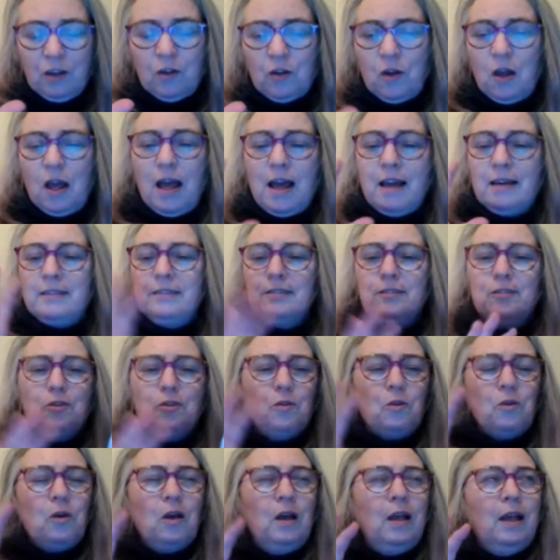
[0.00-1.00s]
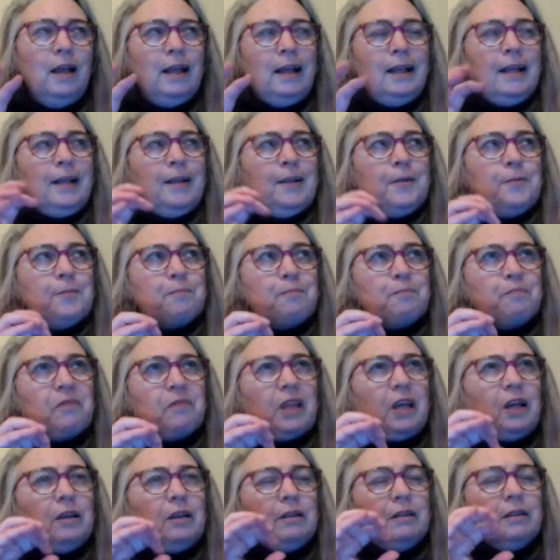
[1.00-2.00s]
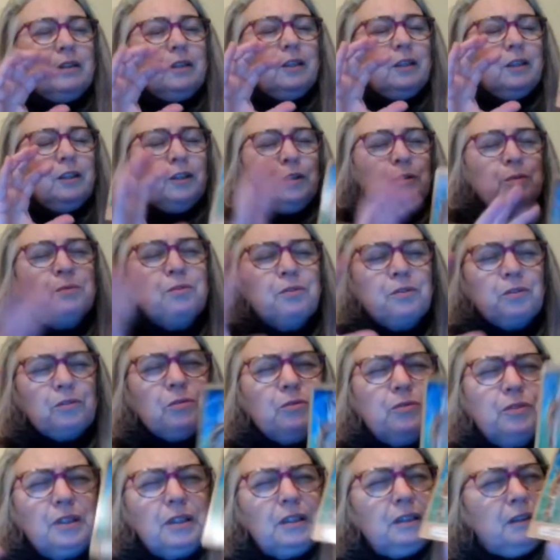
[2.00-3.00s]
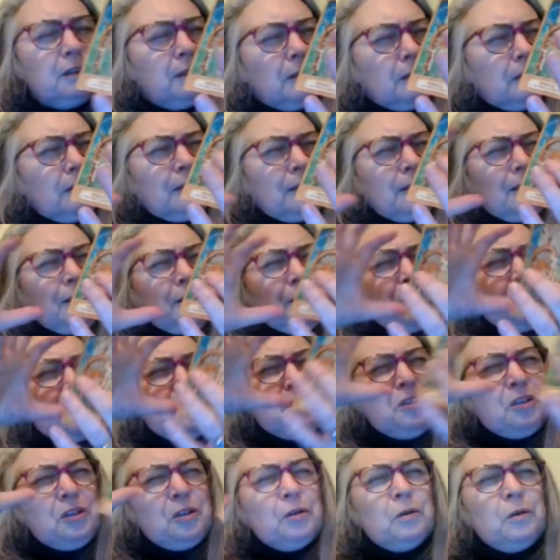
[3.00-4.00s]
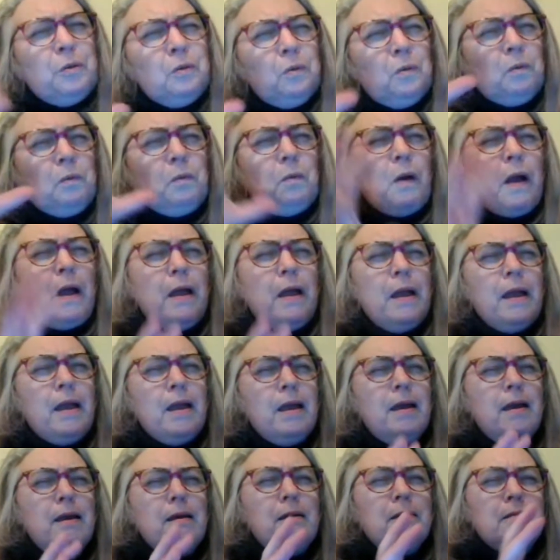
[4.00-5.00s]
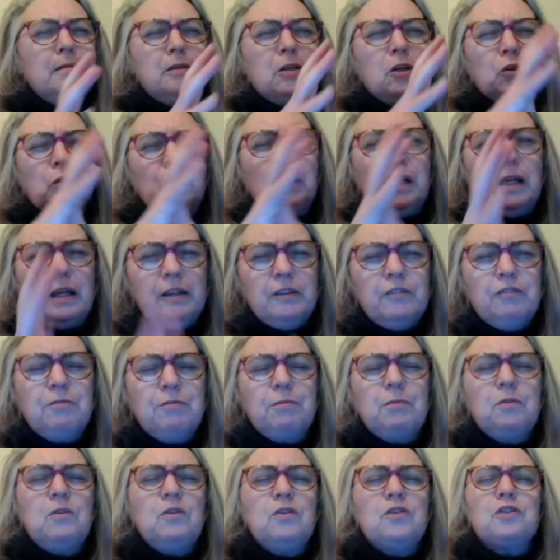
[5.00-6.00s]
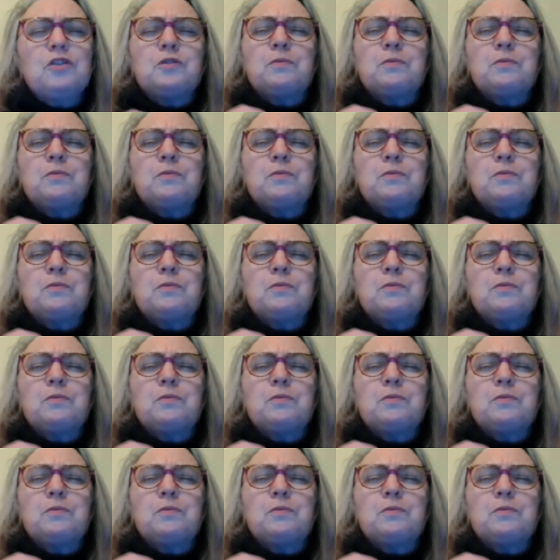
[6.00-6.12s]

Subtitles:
I thought you thought that you knew where your life was,